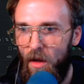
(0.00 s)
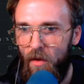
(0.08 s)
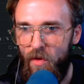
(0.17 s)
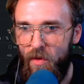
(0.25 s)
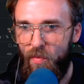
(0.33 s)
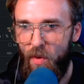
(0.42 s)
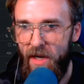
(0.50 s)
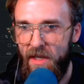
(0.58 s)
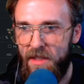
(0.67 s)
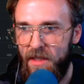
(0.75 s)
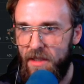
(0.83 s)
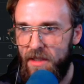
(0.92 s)
if we break
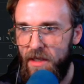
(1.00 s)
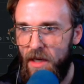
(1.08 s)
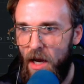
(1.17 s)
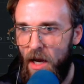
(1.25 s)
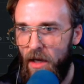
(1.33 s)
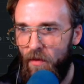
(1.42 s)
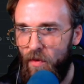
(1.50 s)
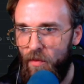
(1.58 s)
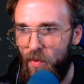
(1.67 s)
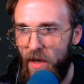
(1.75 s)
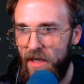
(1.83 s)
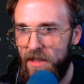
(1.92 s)
sixty-nine, if we
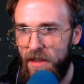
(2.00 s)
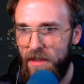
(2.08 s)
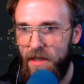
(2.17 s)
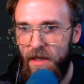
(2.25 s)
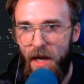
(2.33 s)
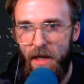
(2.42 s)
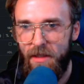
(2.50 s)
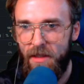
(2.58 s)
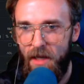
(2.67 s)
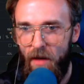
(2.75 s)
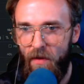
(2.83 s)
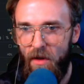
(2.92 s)
break sixty-nine
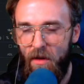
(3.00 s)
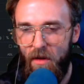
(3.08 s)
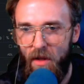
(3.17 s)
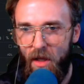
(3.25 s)
seven,